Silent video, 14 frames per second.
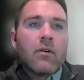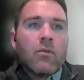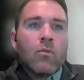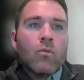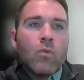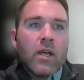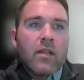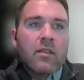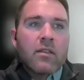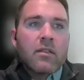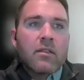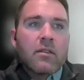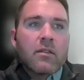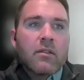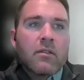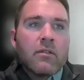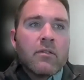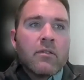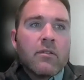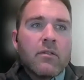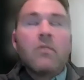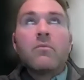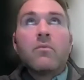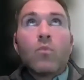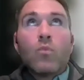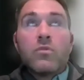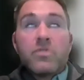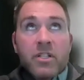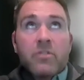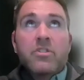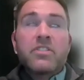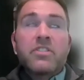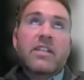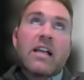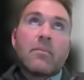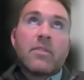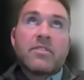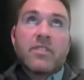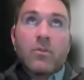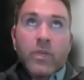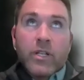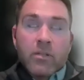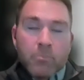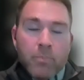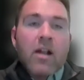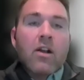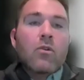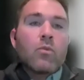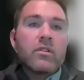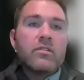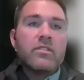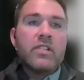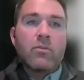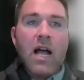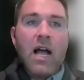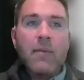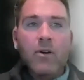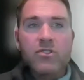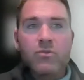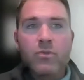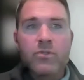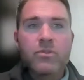with synergistic elements that we could pair with D-ribose,